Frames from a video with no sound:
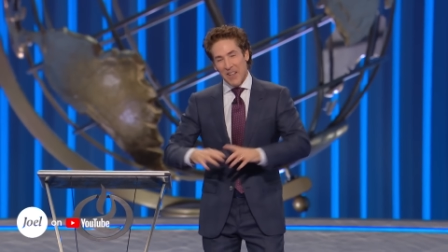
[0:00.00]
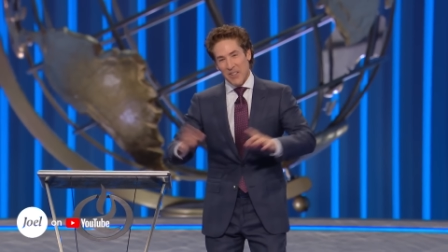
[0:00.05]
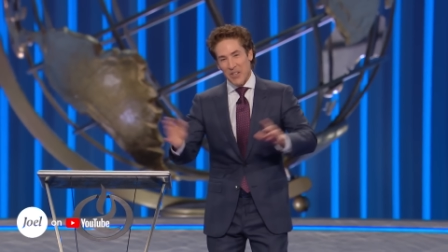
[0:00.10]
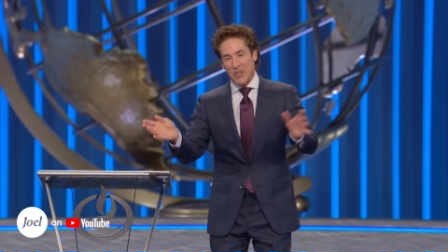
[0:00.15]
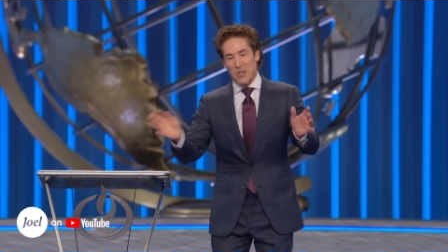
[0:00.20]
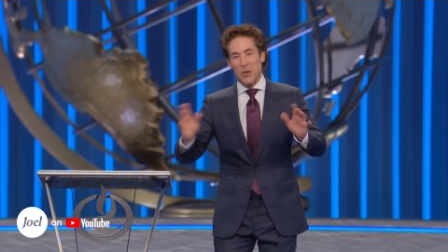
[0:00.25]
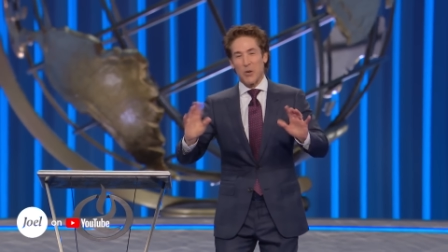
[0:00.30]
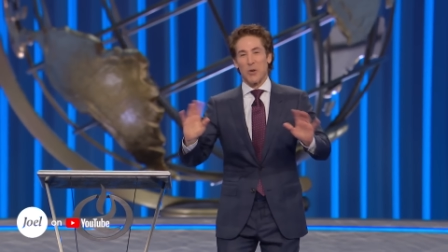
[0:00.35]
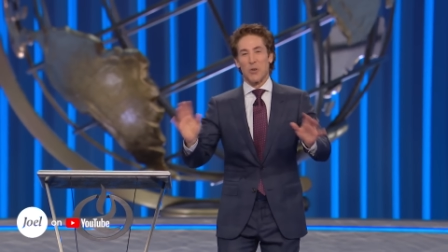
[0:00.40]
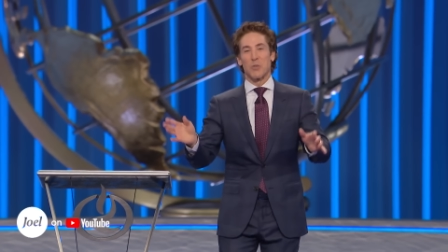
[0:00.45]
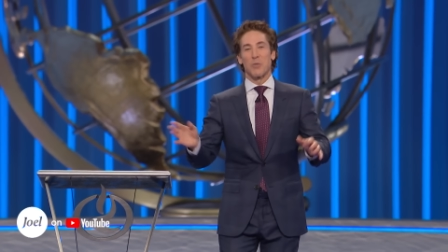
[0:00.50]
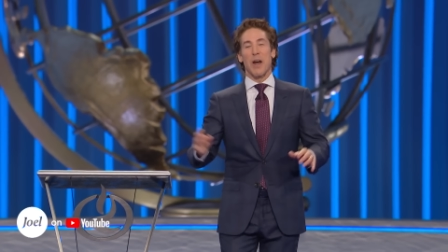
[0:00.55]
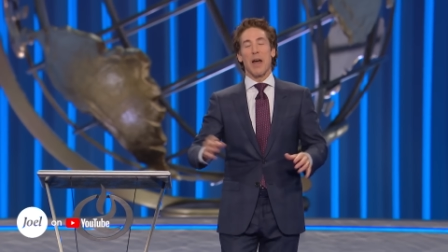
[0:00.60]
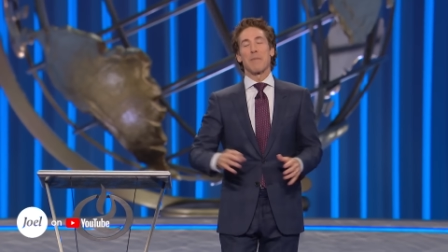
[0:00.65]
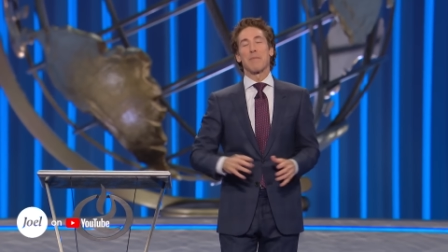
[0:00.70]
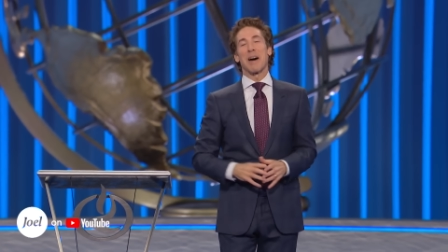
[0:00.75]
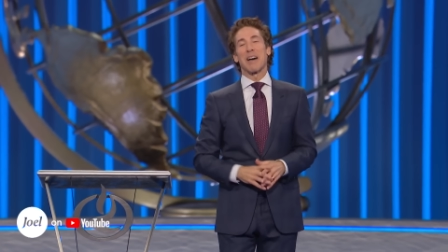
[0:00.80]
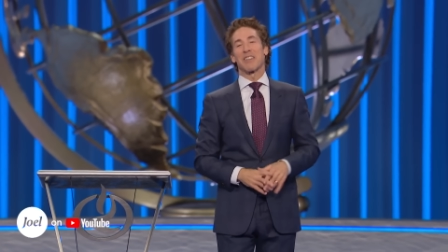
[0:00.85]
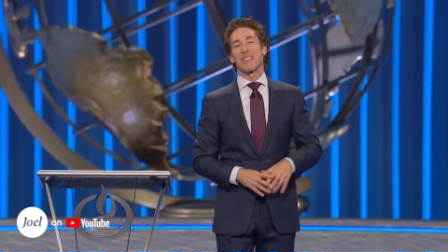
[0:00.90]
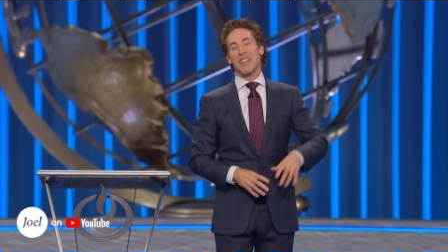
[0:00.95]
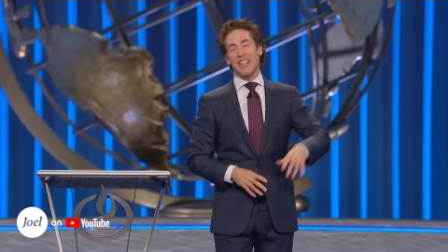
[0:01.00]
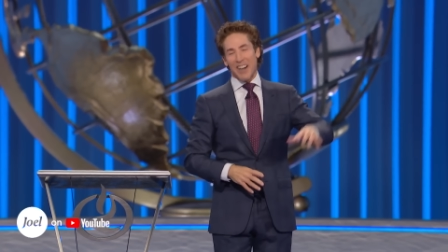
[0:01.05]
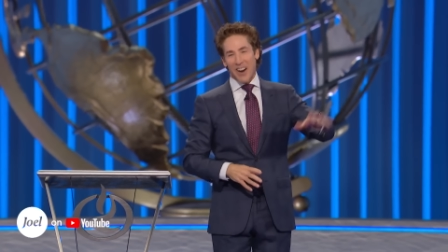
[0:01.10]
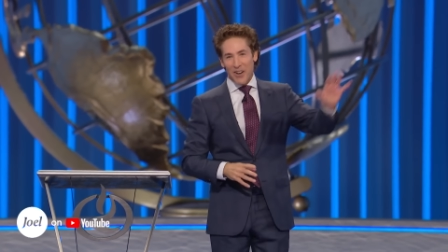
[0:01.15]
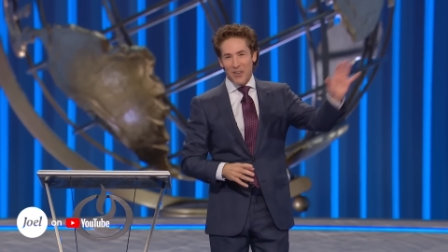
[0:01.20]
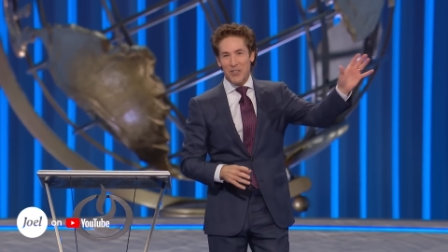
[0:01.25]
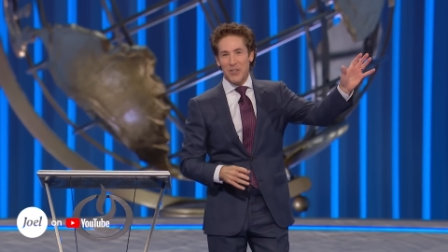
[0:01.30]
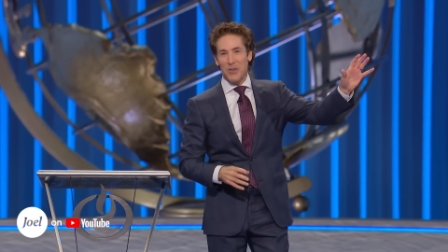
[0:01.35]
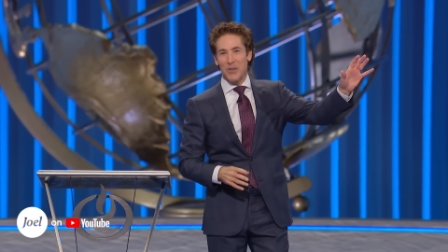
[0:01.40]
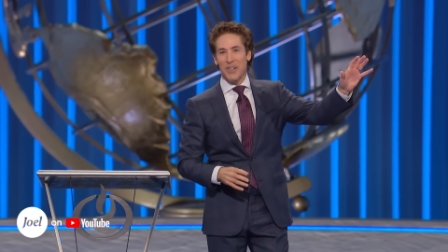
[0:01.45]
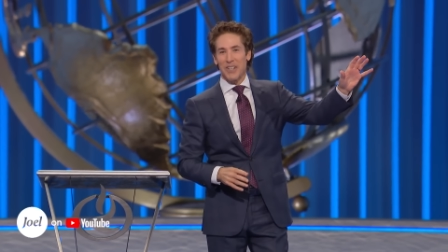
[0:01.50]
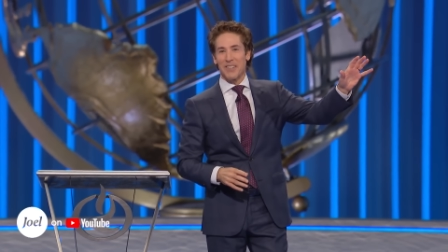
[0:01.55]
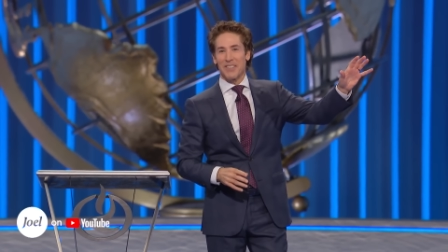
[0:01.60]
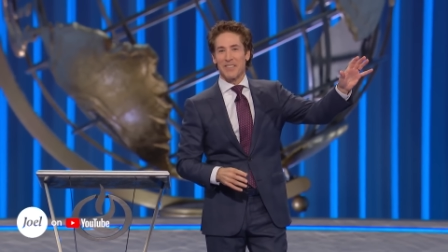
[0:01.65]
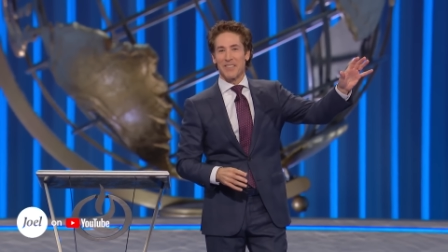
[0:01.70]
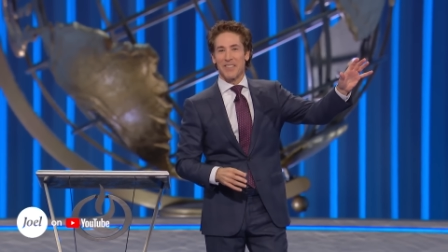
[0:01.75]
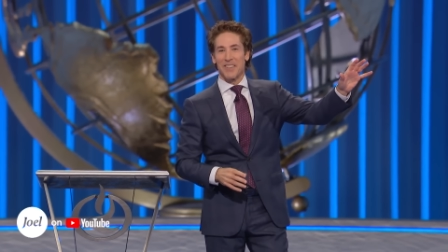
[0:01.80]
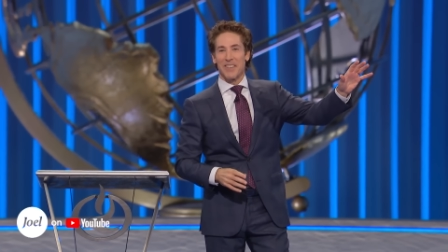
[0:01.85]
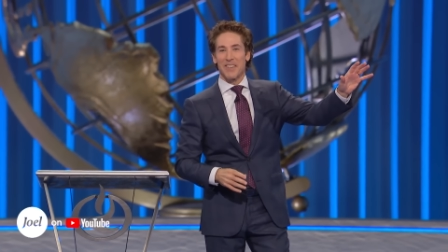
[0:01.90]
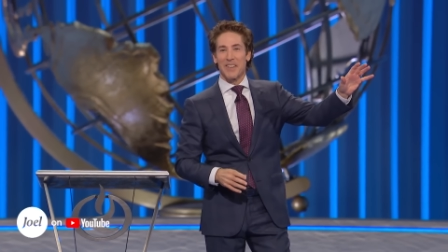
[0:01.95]
The Jewish rabbi said, "I'll do it."
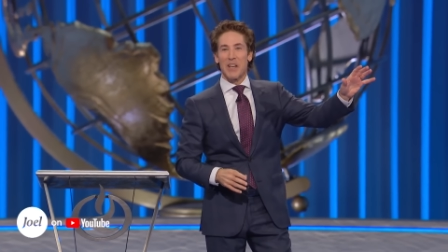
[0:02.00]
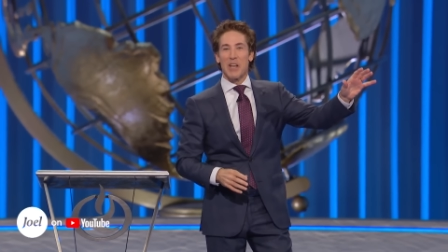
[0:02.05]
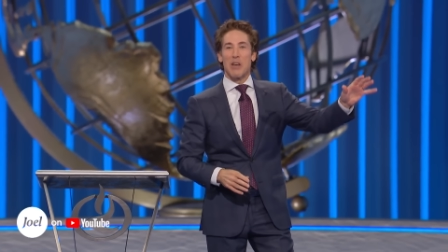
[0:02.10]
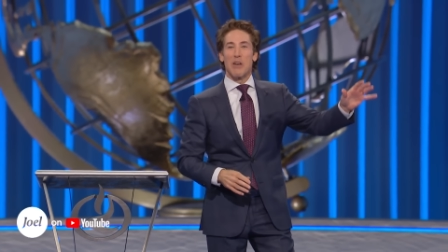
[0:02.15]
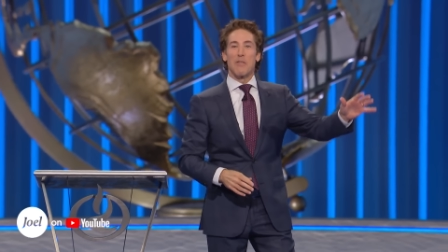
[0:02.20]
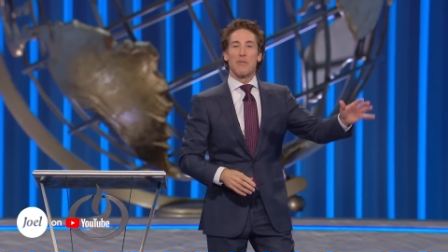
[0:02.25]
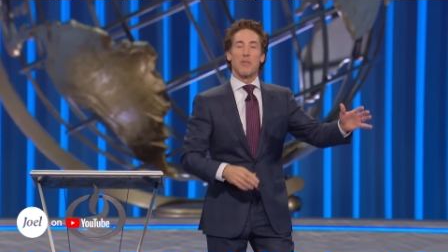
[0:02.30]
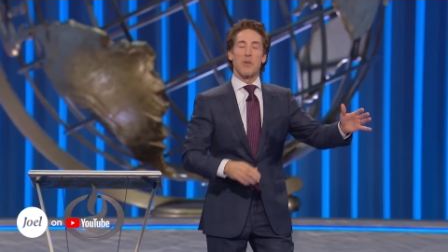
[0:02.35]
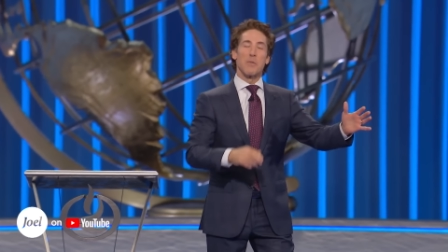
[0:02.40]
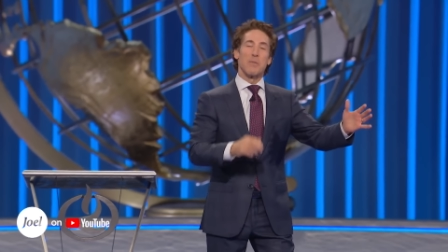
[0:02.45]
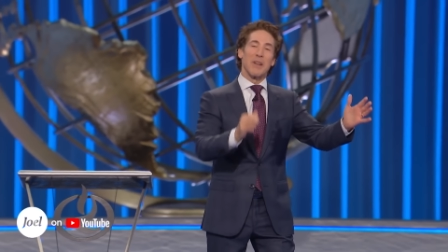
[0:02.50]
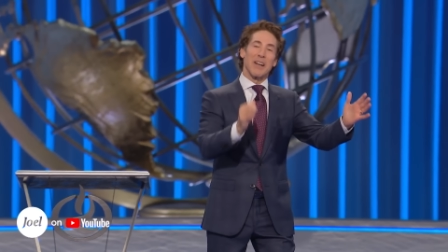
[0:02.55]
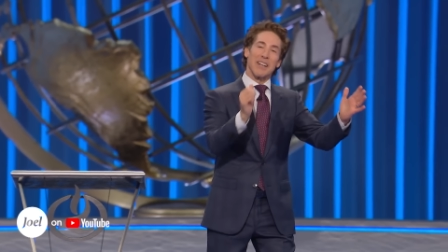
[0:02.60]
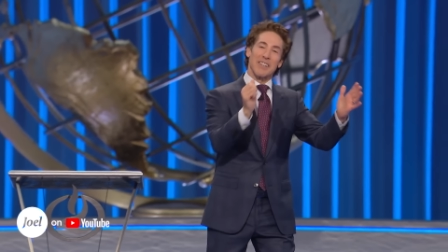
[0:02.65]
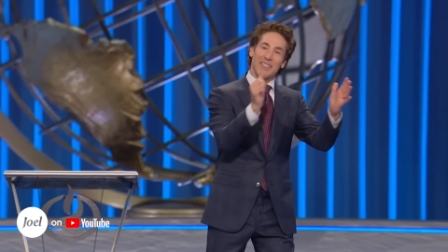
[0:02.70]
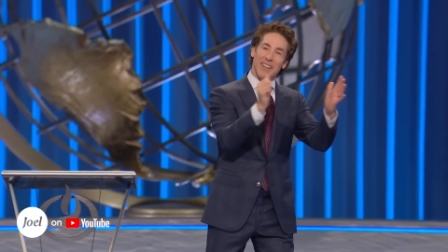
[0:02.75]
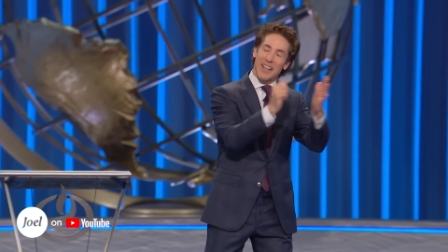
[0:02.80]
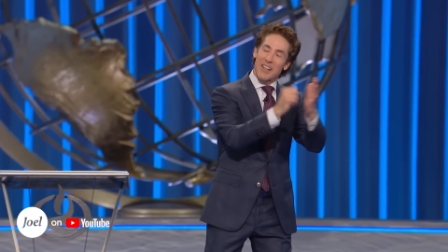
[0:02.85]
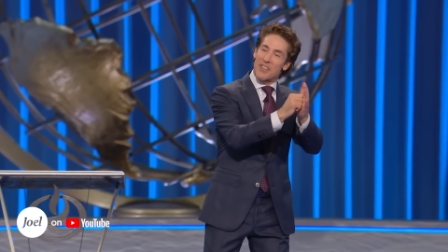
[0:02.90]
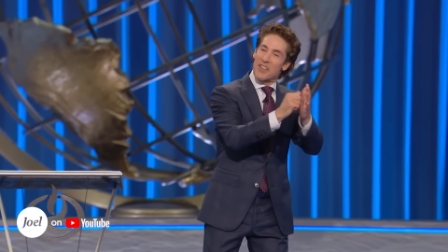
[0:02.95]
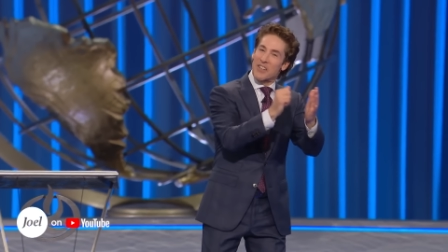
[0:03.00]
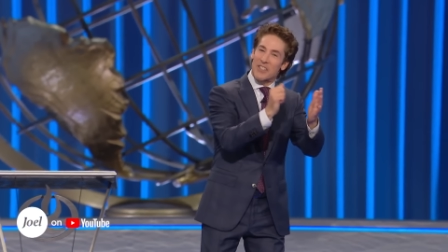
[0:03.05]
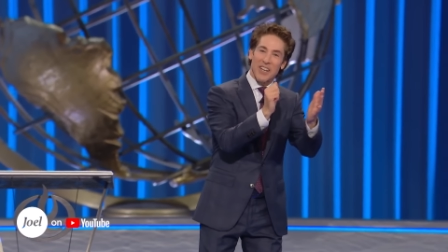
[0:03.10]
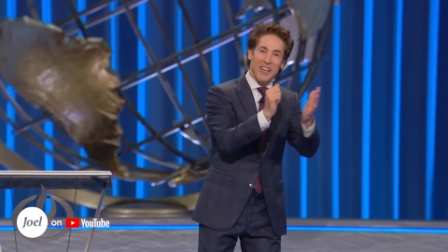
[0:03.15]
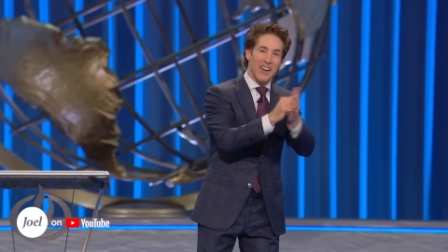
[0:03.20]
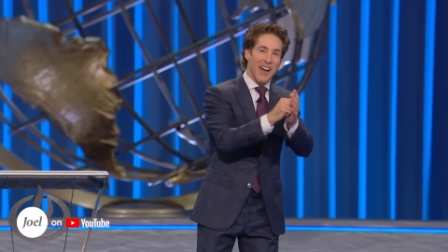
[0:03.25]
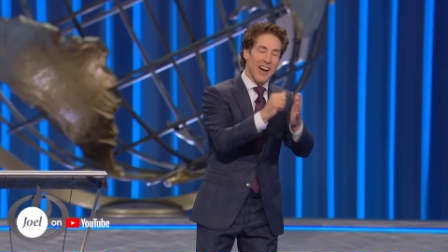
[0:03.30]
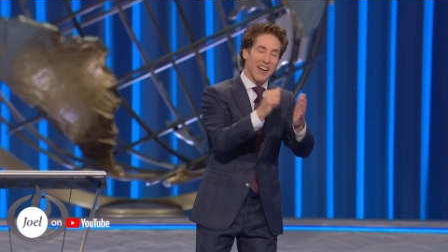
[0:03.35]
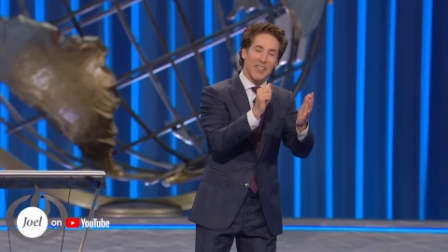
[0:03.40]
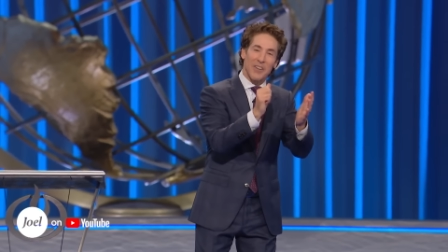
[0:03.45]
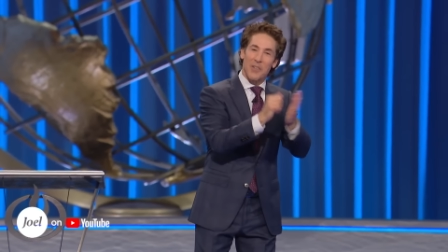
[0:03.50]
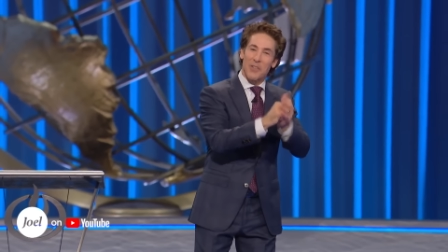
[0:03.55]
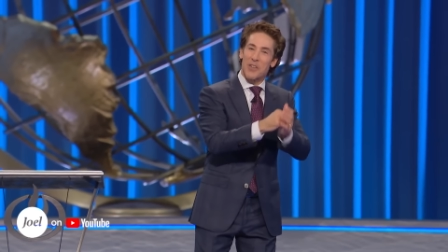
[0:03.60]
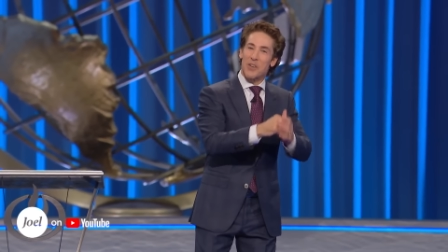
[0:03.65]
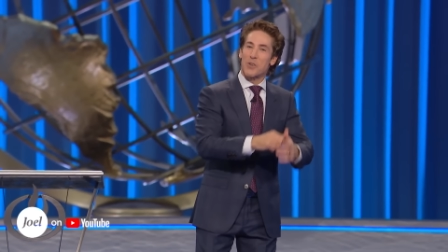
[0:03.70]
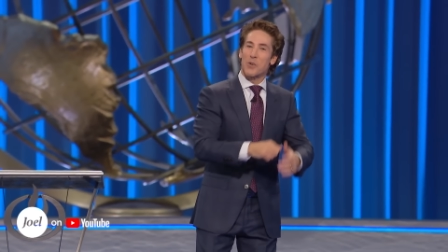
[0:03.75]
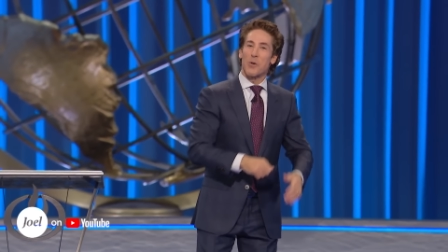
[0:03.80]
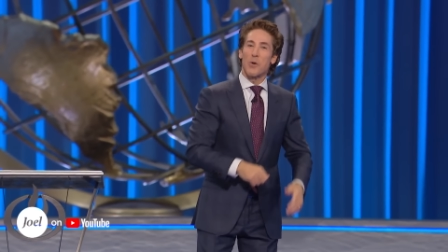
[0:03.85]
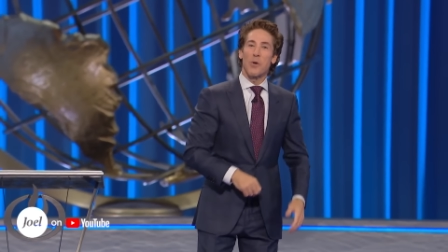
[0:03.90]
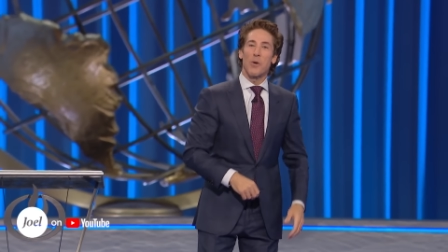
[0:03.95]
A few minutes later, there's a knock on
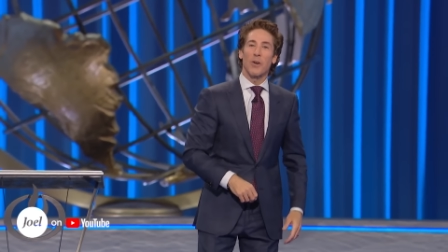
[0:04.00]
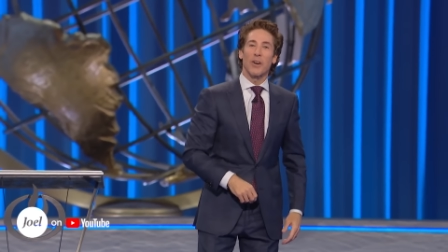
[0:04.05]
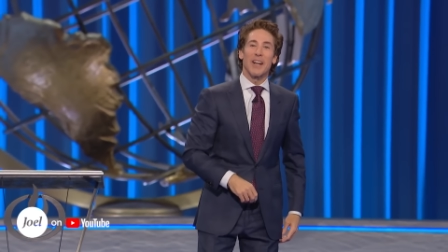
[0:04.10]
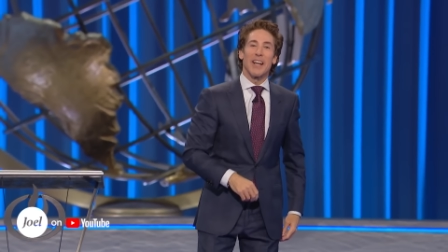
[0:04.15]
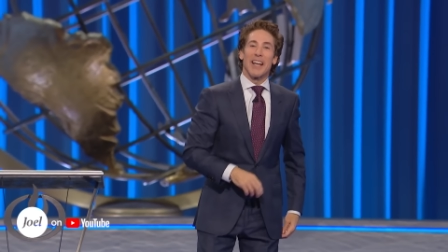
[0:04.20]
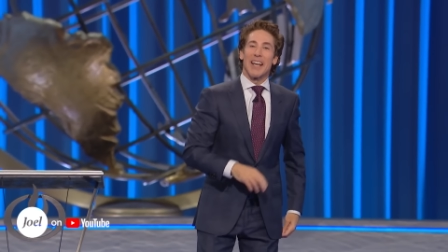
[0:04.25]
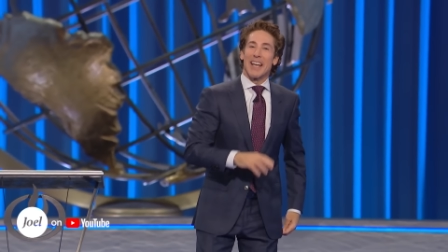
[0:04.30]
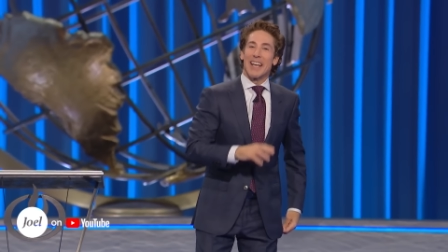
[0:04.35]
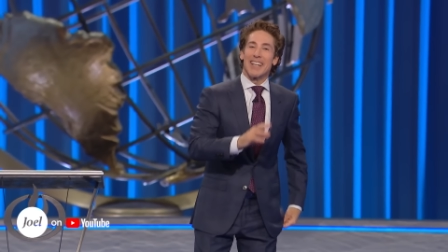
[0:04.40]
the door.